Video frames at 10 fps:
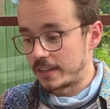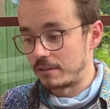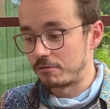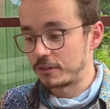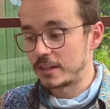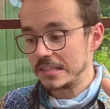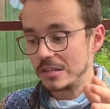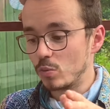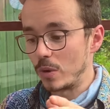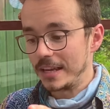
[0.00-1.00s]
the
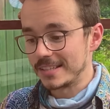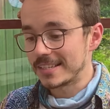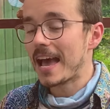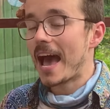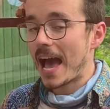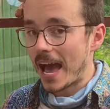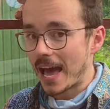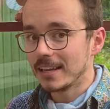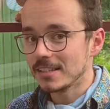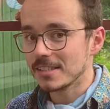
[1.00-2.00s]
Infinity wins
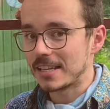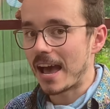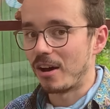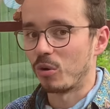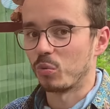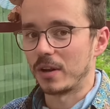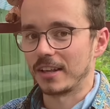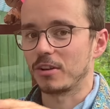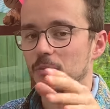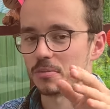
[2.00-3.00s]
hands down when
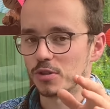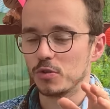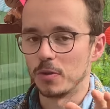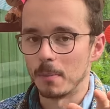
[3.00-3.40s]
it comes to the